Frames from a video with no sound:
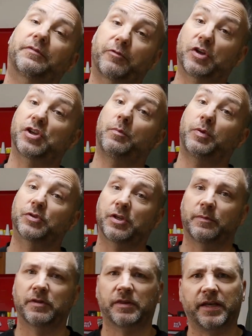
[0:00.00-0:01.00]
For example,
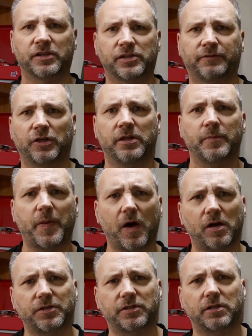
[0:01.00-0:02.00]
some of the things I've done in the
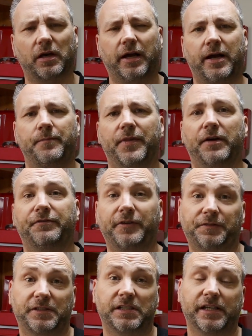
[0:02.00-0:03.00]
past, a
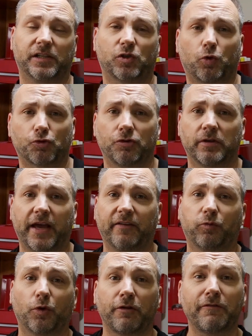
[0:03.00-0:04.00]
56 Squadron
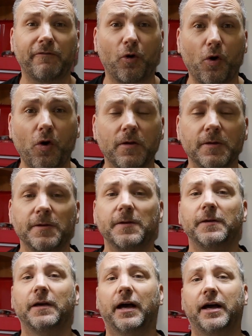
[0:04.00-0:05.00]
F-104
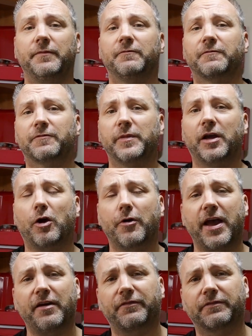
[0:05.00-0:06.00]
from the
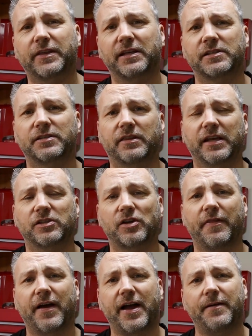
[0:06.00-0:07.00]
RAF, things
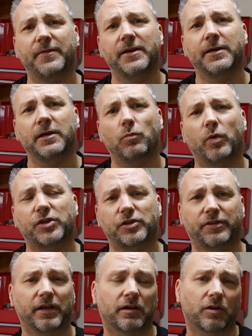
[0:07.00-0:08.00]
like that, which
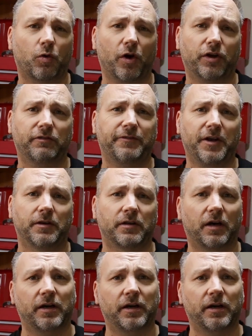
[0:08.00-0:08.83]
I think are quite good fun.